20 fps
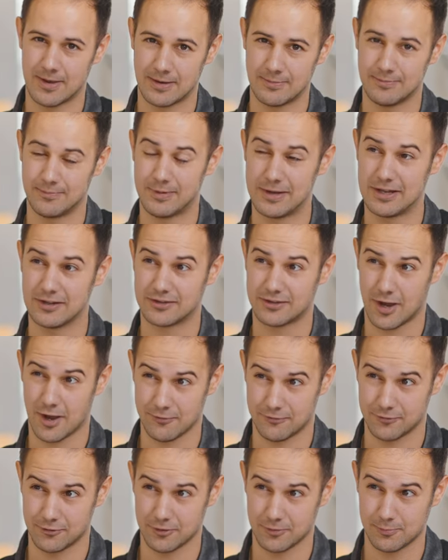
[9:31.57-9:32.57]
and be a
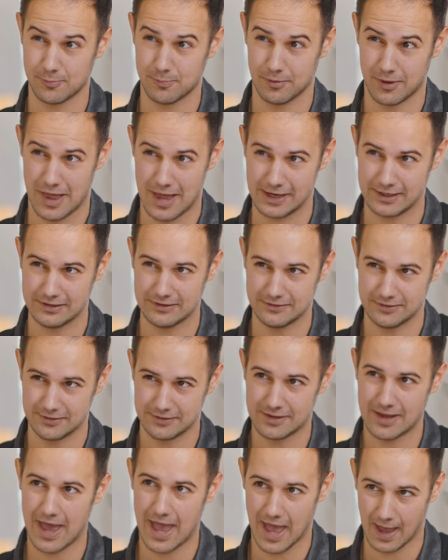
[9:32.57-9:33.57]
tougher blind?
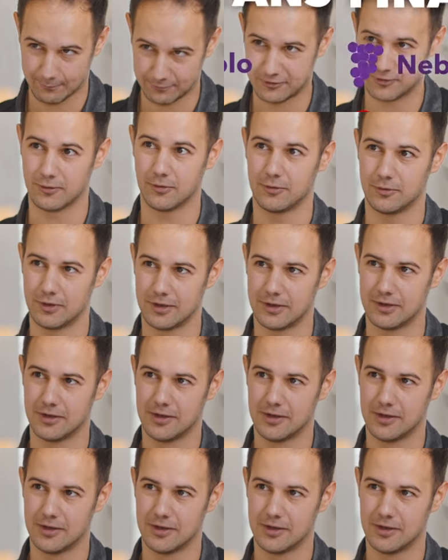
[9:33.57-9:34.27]
Absolutely.